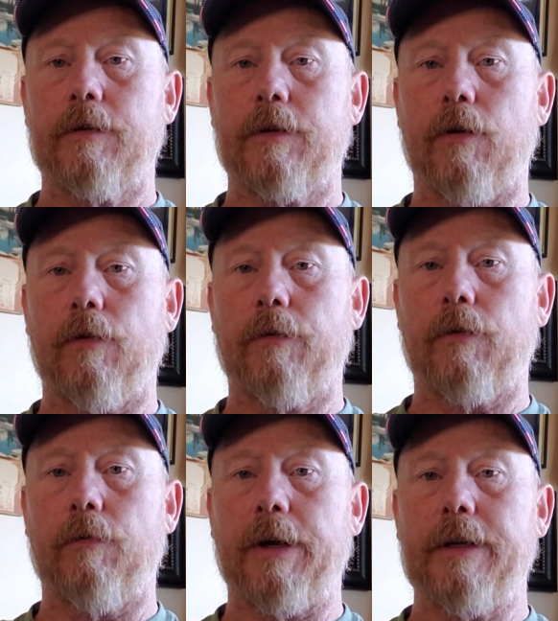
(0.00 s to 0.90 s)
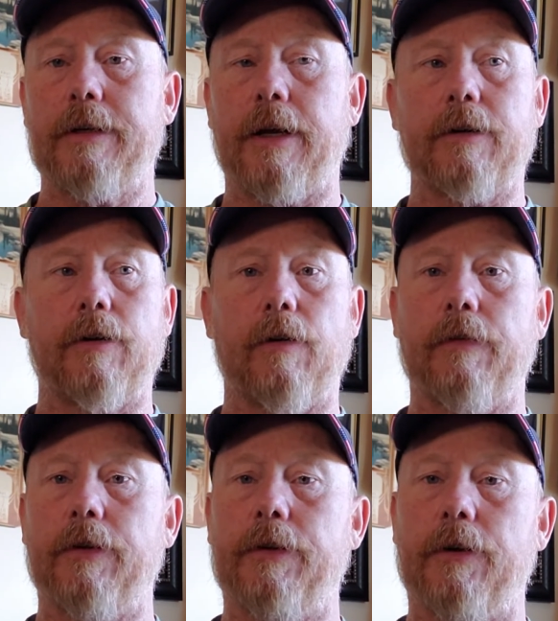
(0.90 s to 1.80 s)
Go throw my detector over
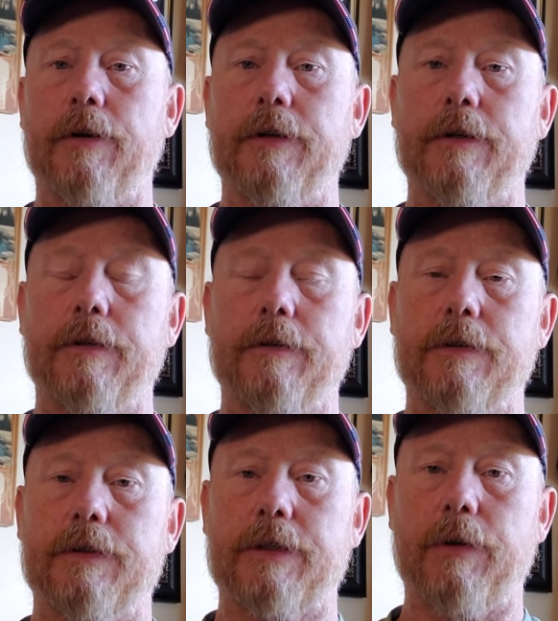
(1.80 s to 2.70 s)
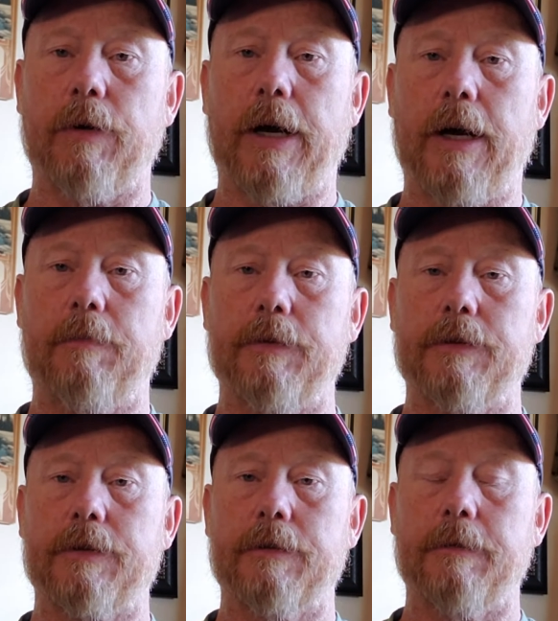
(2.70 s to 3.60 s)
the dirt and see what happens.